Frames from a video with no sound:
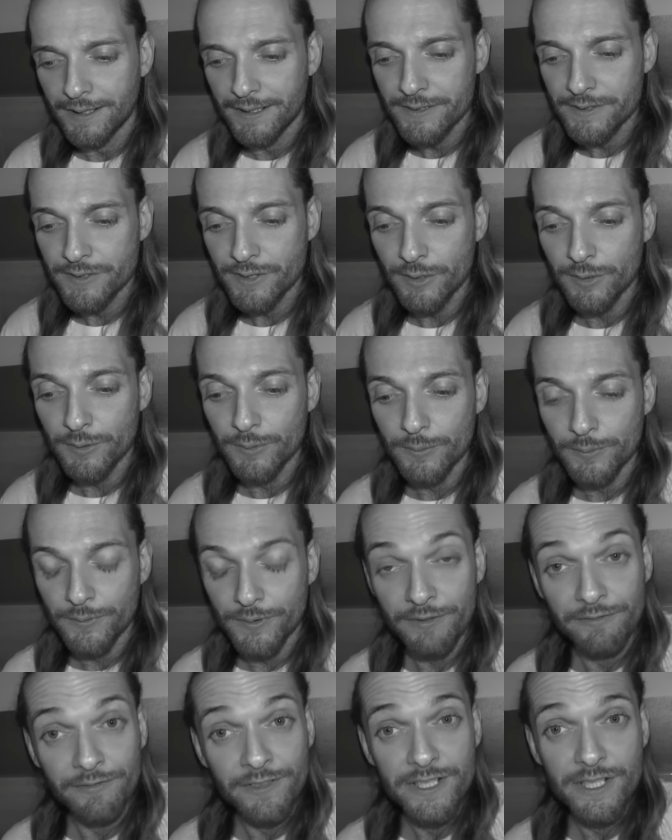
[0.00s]
So
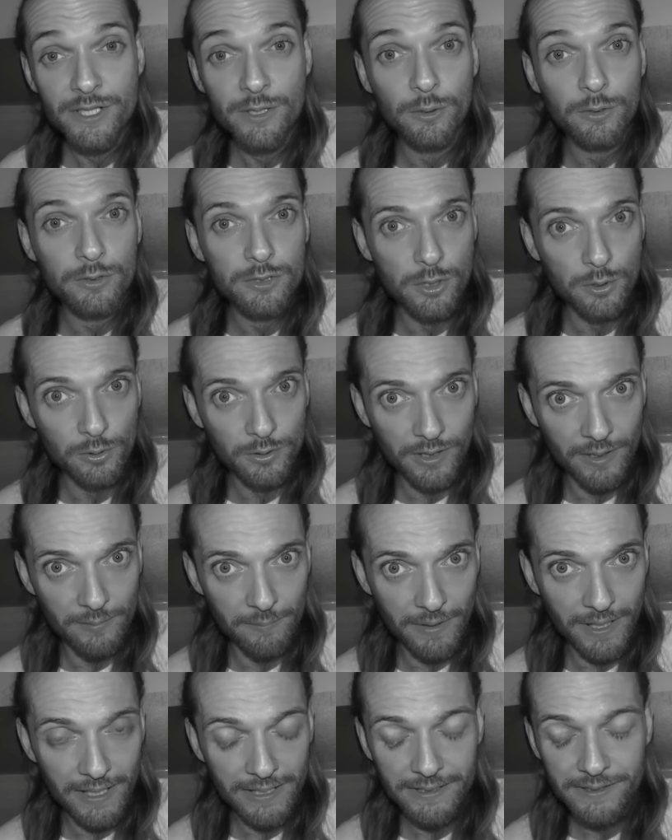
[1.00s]
the physio took her
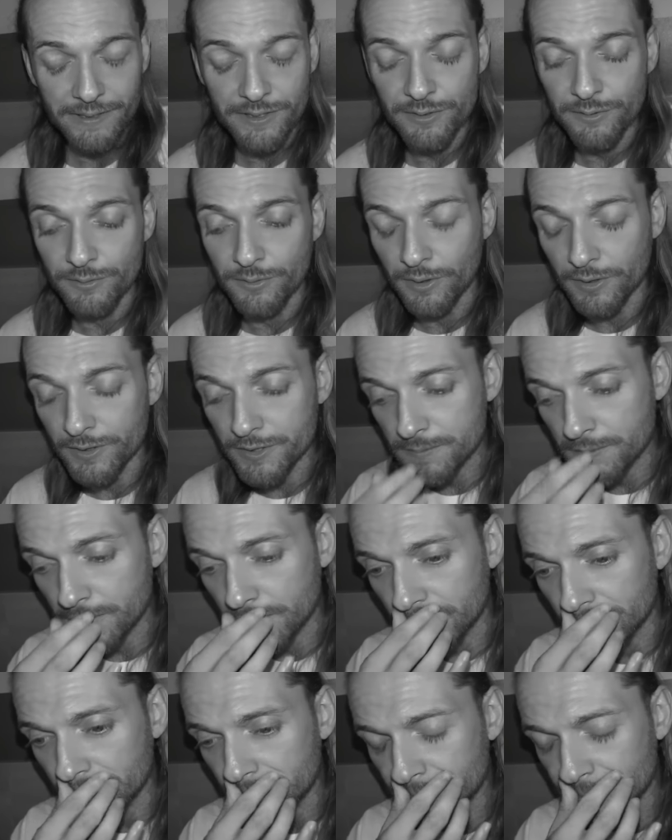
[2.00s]
back to the
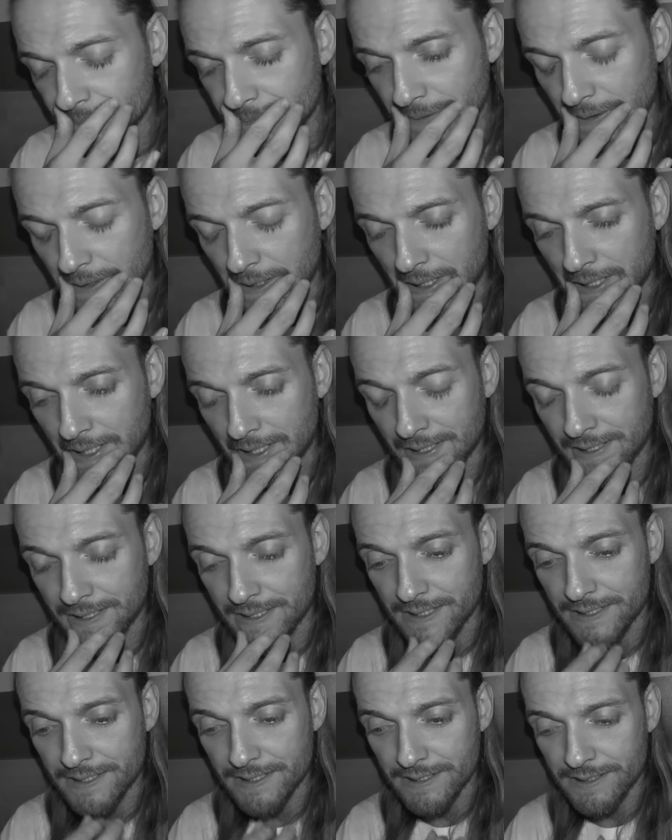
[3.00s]
hospital
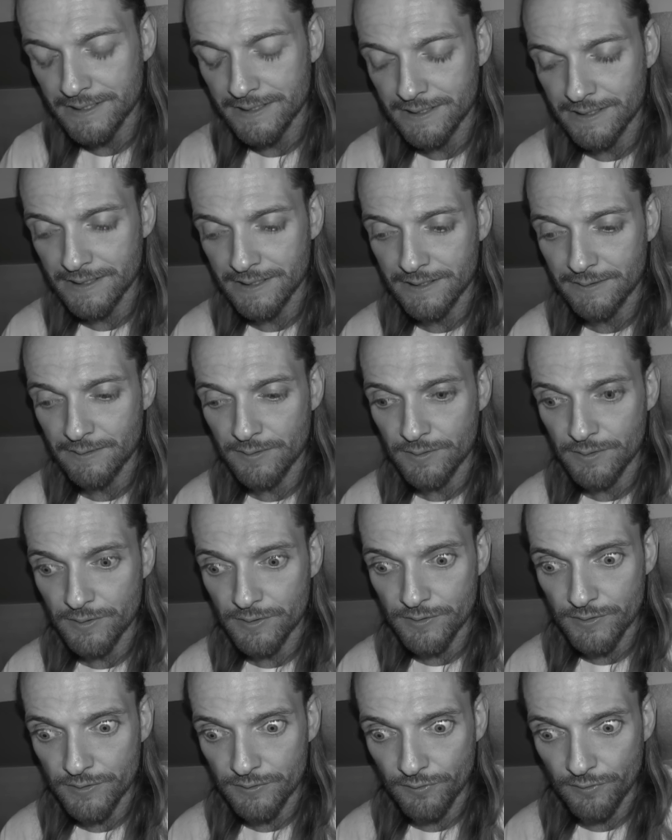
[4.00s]
and
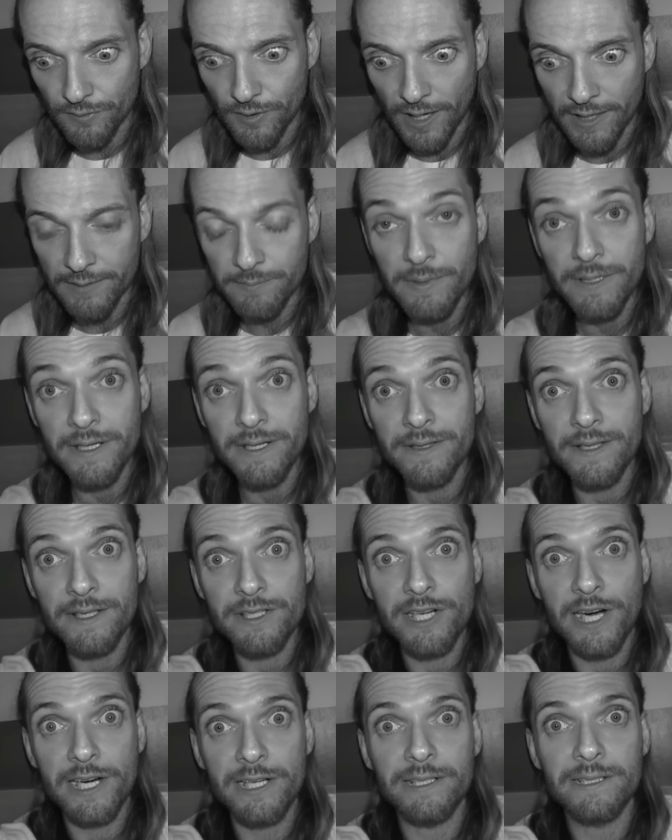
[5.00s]
admitted the
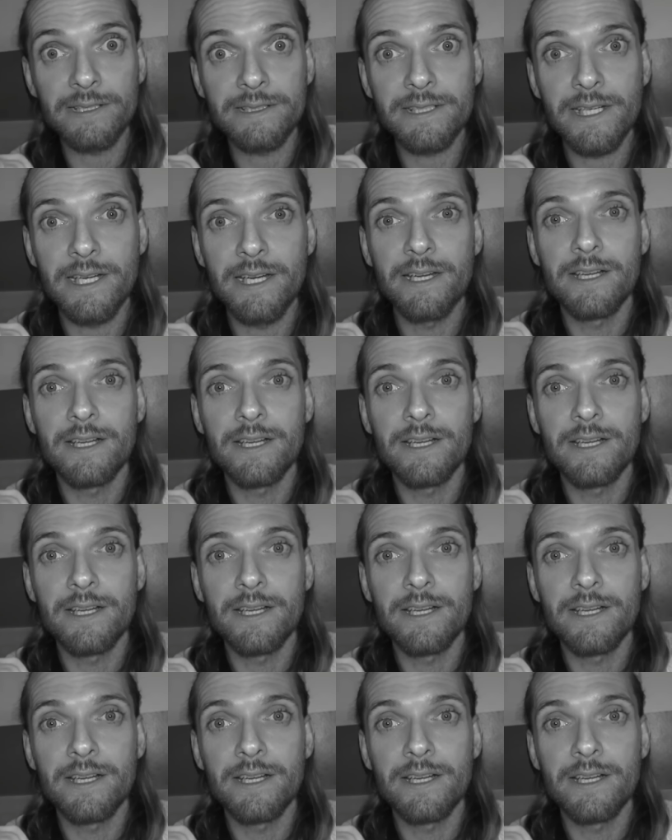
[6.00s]
child.